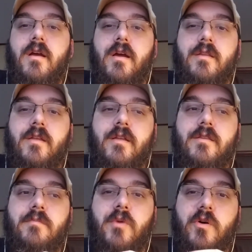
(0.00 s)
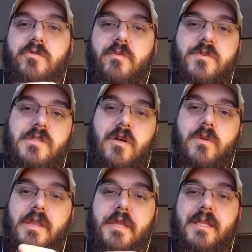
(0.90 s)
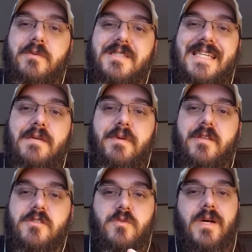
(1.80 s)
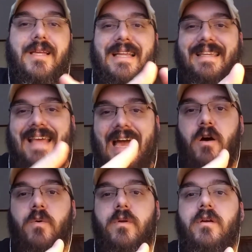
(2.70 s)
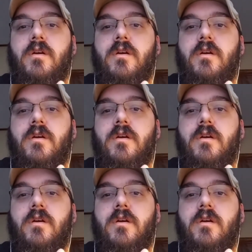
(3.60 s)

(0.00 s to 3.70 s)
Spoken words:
And that the Motrin was the only thing that was keeping the swelling down